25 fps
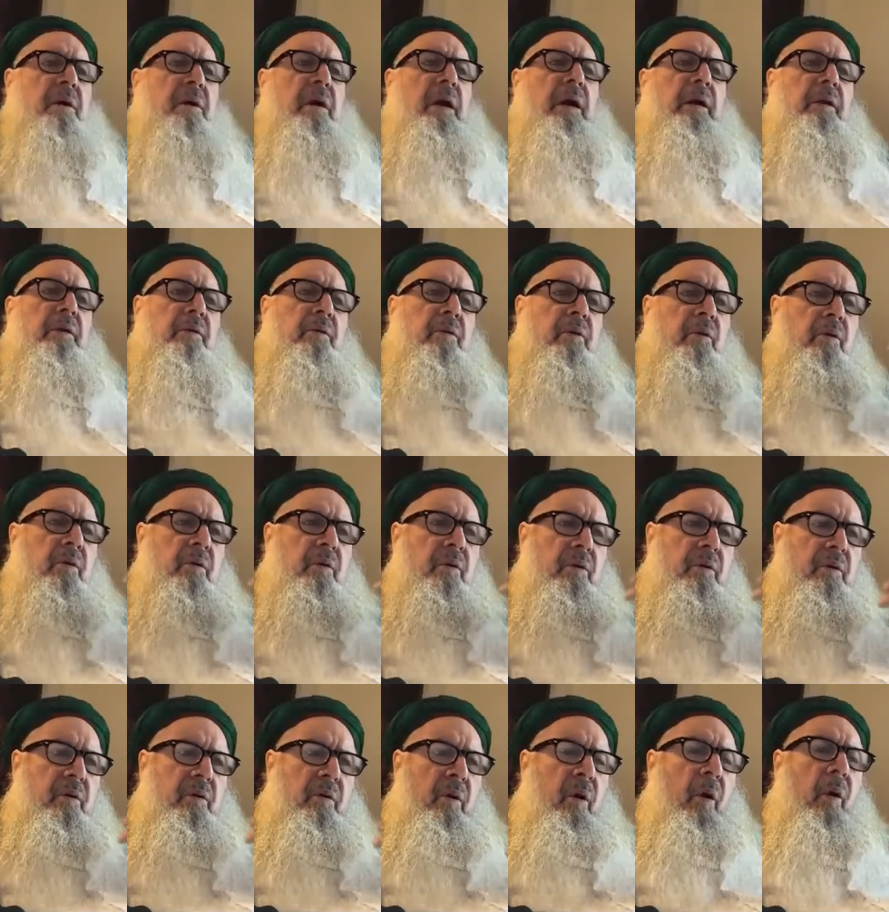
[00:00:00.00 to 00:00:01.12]
and to
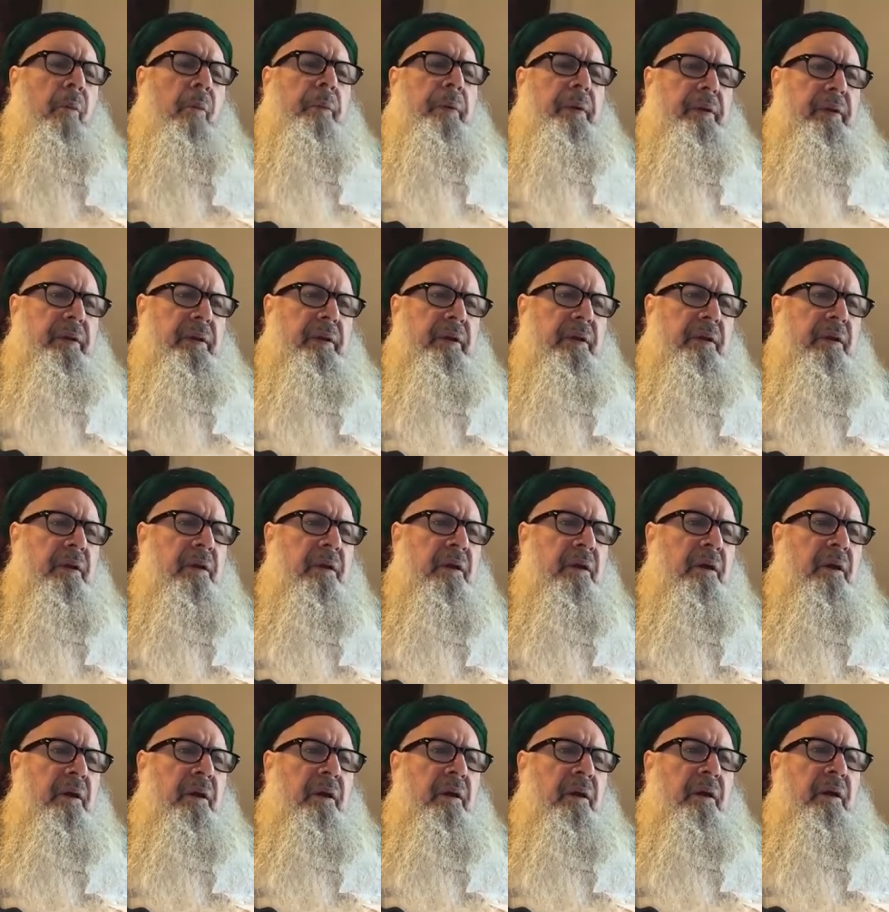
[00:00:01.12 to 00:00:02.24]
open
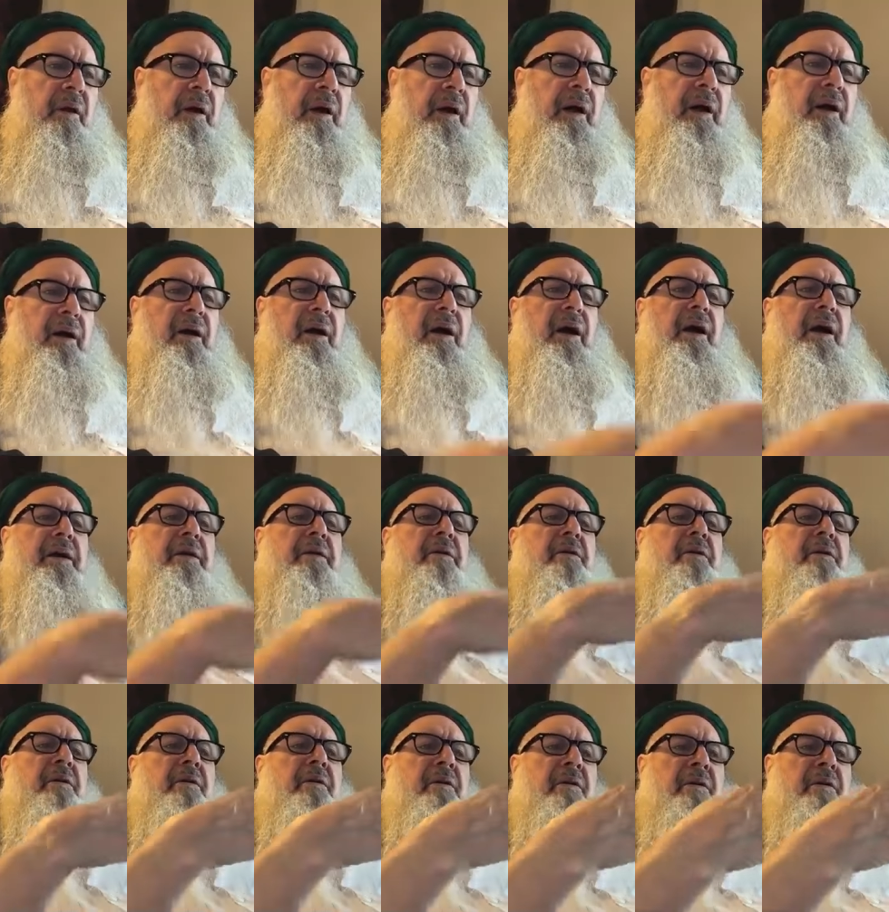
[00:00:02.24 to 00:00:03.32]
our higher